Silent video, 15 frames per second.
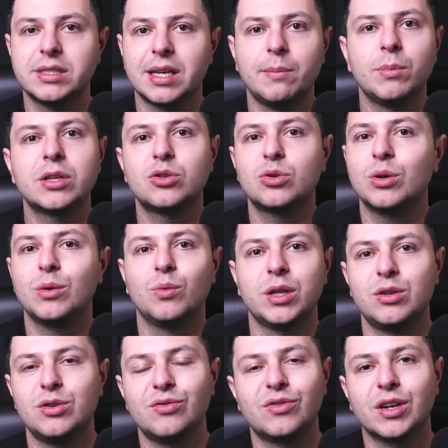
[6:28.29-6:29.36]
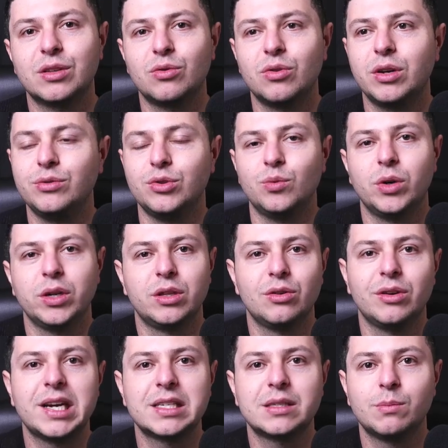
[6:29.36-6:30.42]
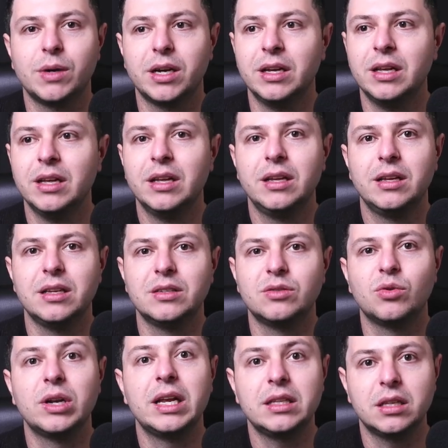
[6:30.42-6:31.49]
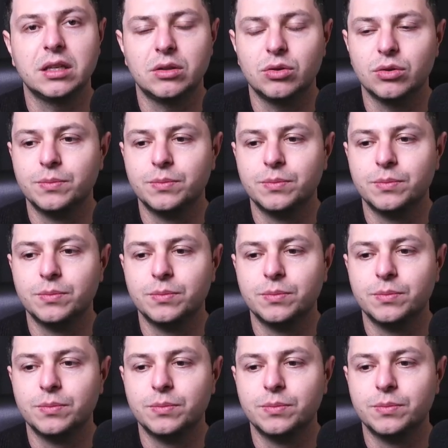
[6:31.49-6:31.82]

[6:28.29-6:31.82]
I'm not sure what you've got around you, what your asthma is related to.